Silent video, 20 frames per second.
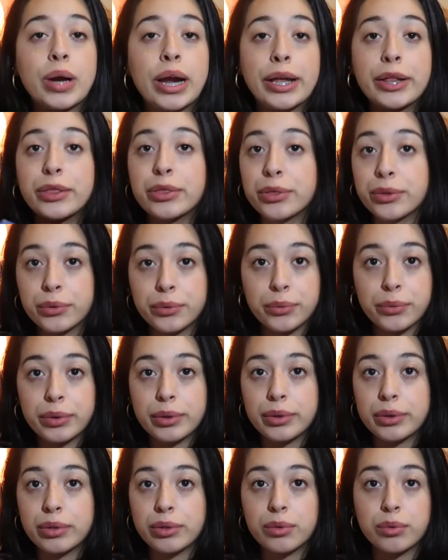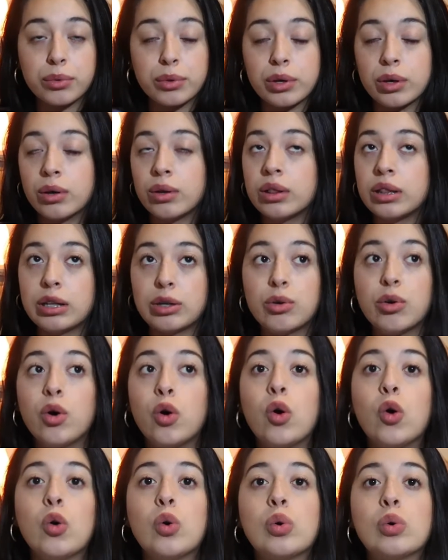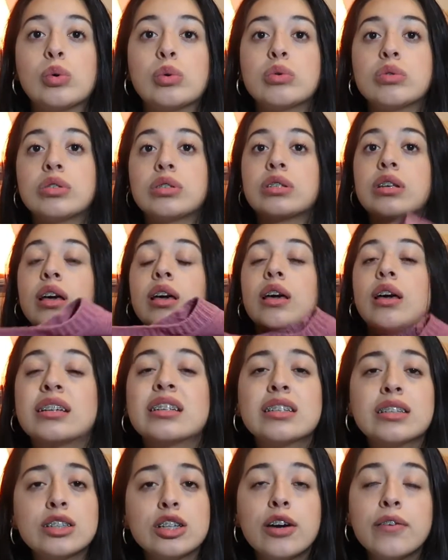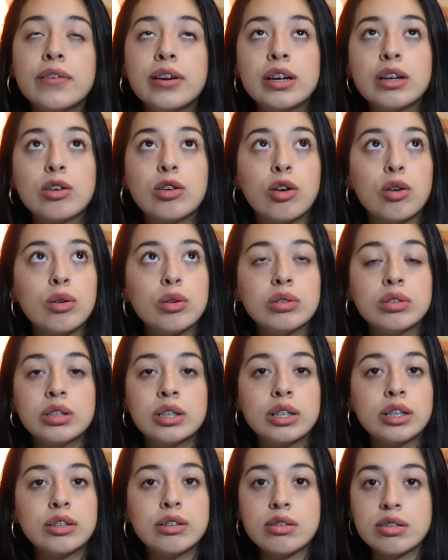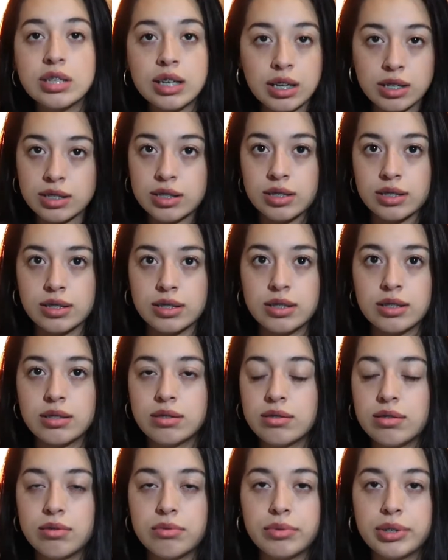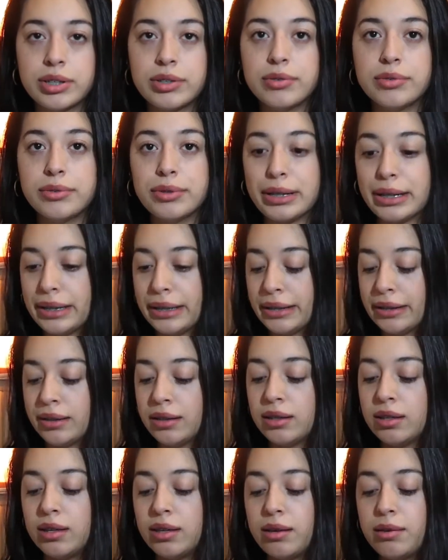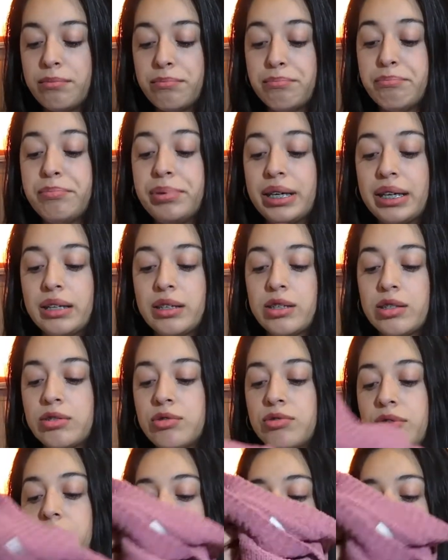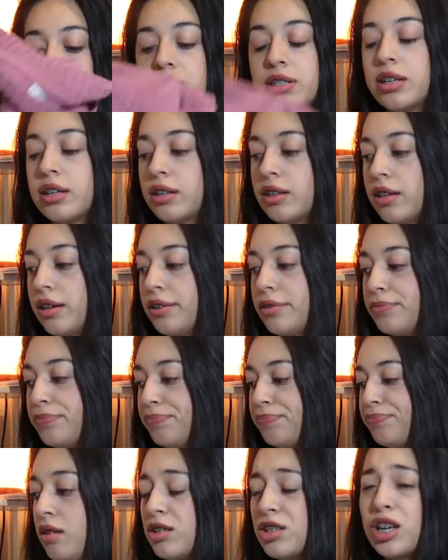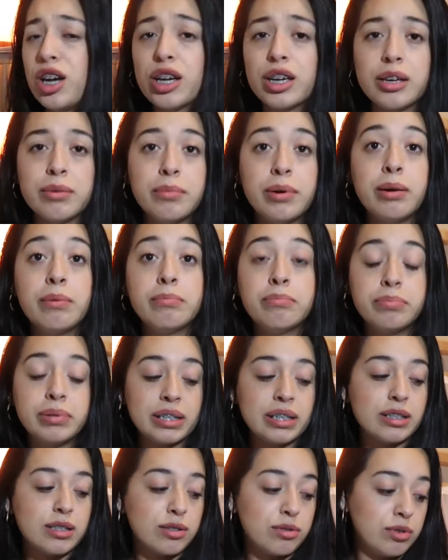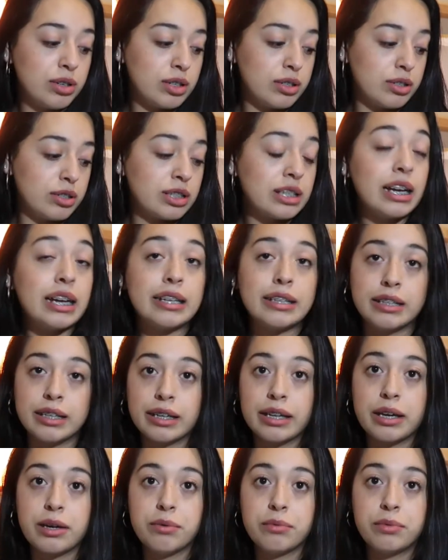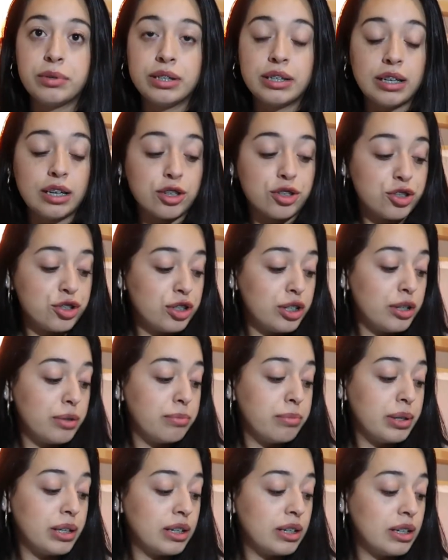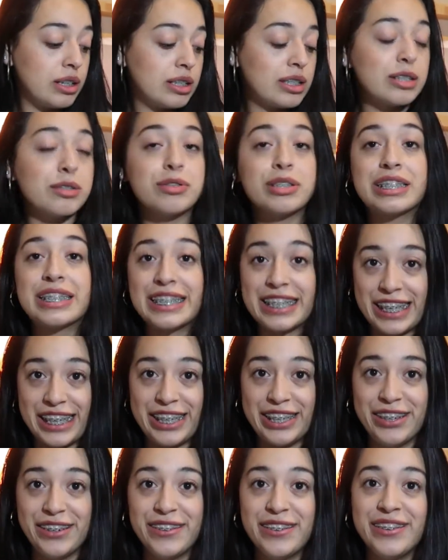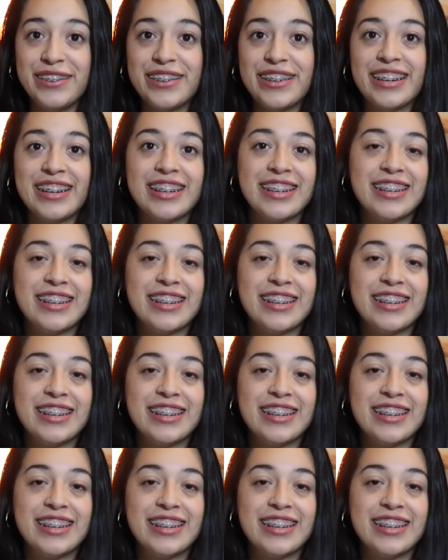right through the little holes, because it's not very cold here in Texas, so we don't need big sweaters like that. Talking about big sweaters, I did get one actually because it was cute.